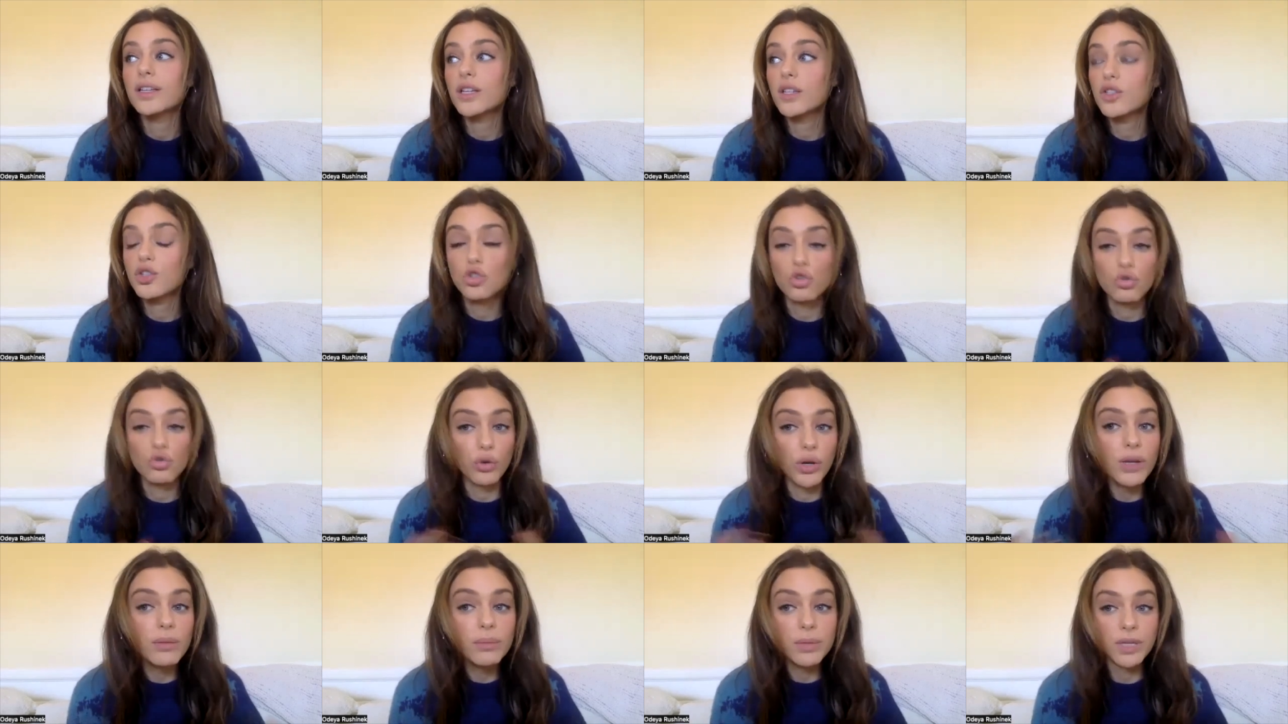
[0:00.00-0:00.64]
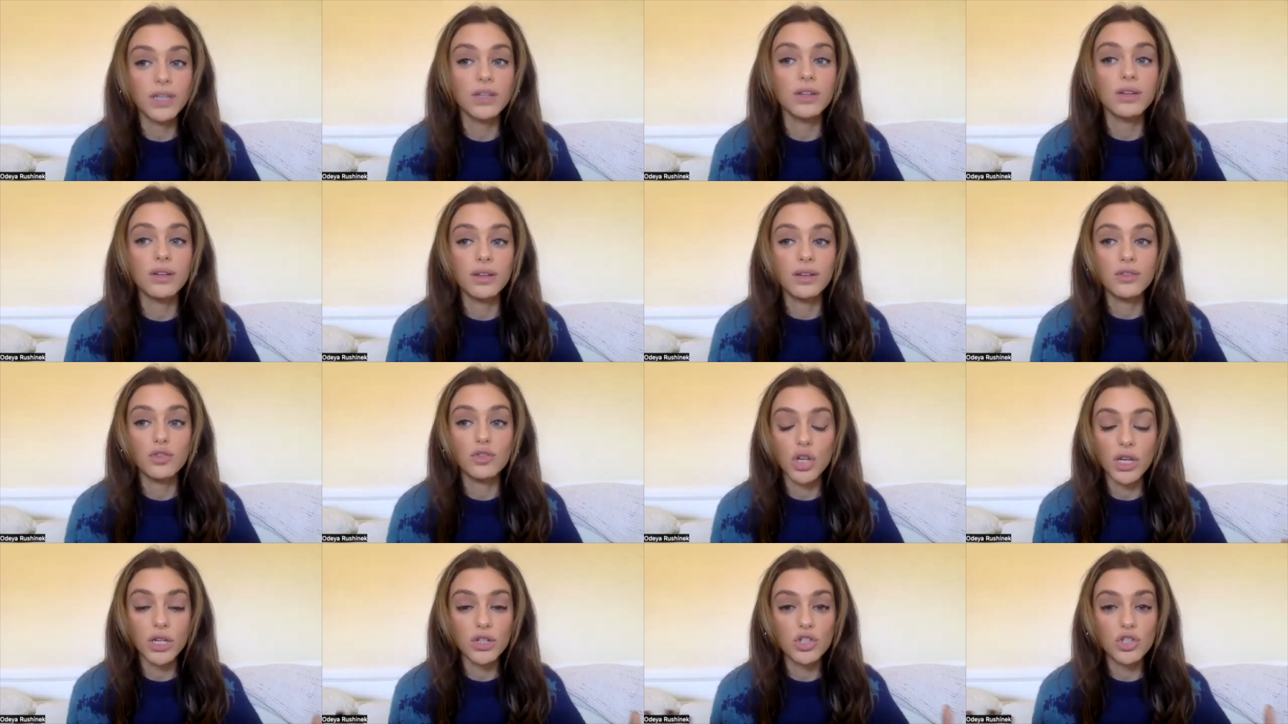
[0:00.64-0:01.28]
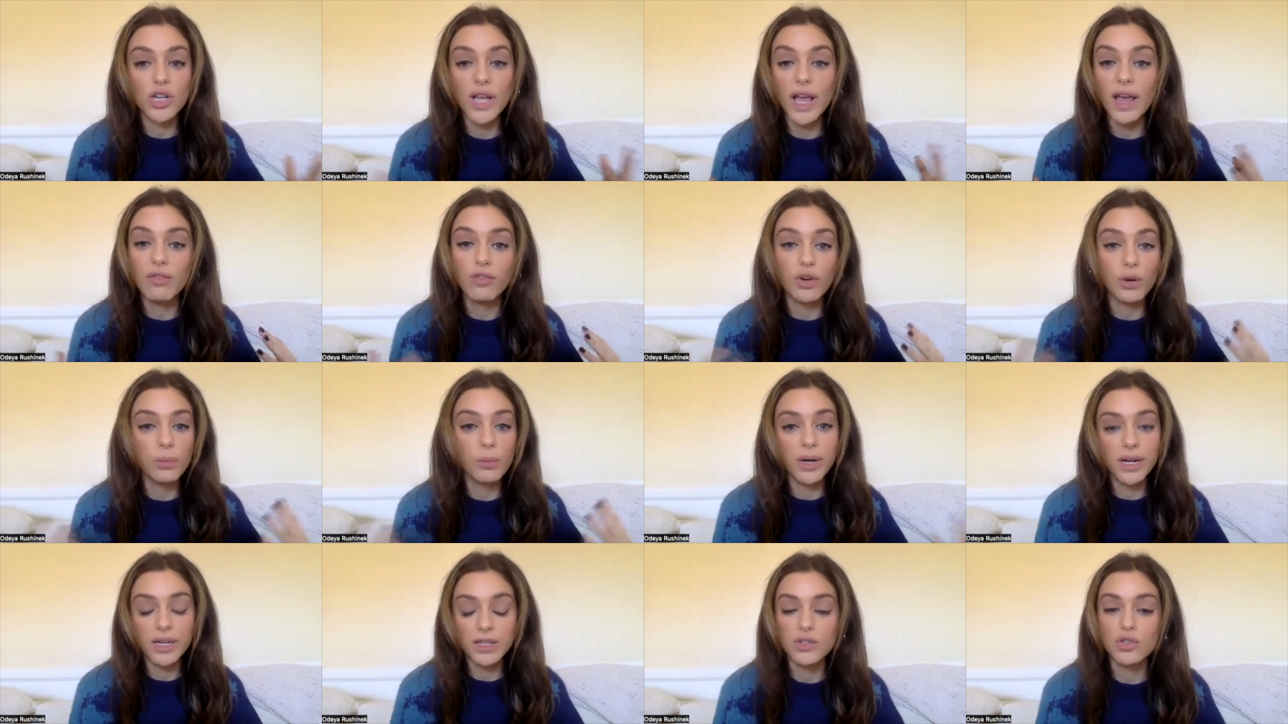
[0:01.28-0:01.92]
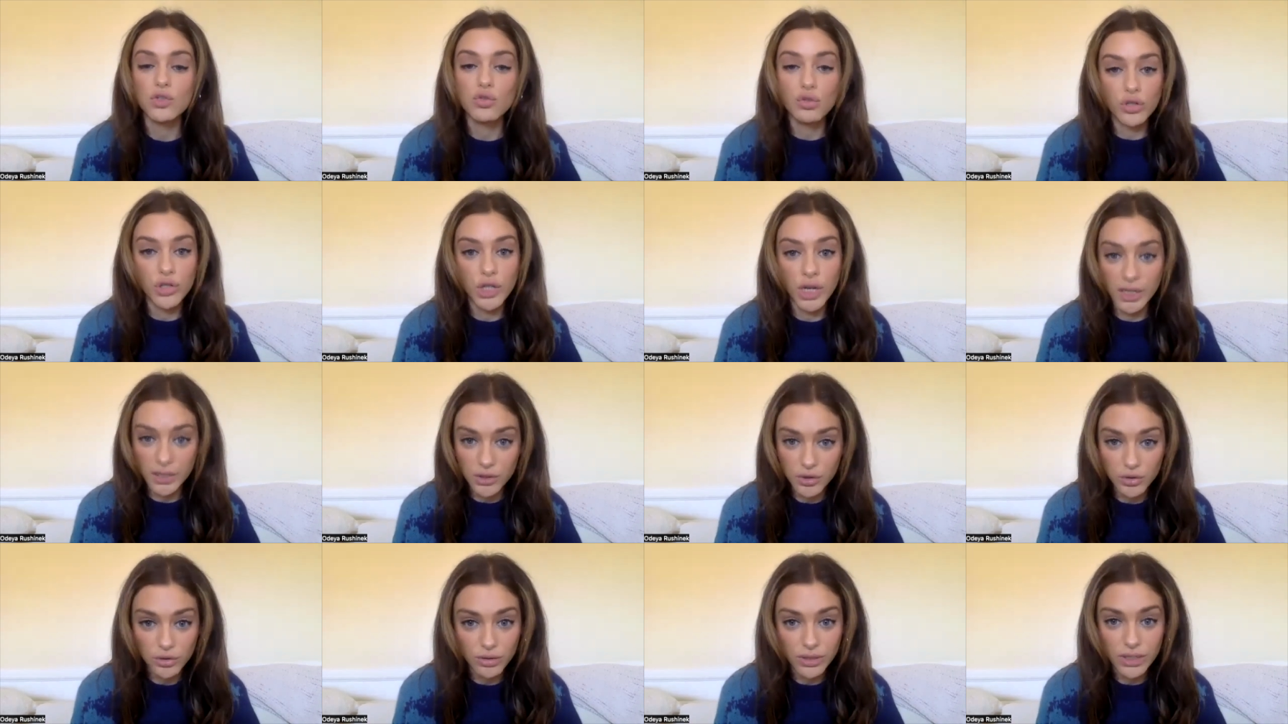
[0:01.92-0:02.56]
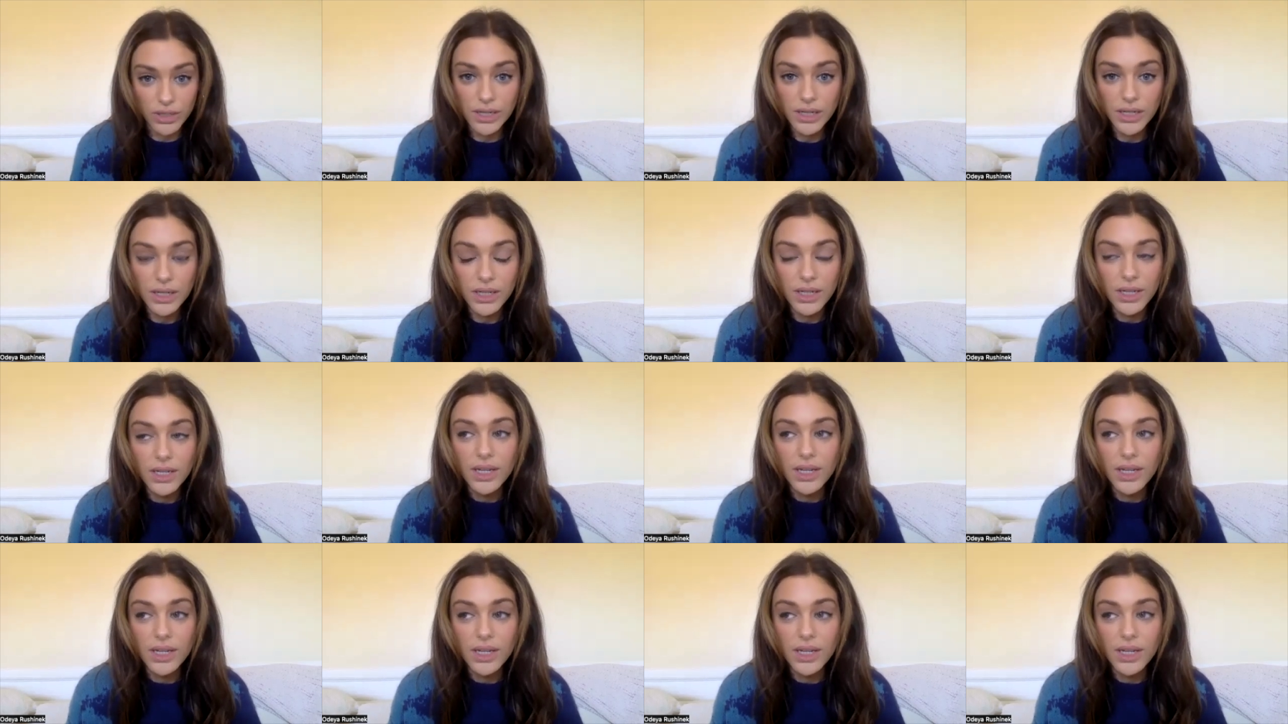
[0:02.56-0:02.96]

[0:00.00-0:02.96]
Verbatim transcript: streaming changed everybody's trajectory.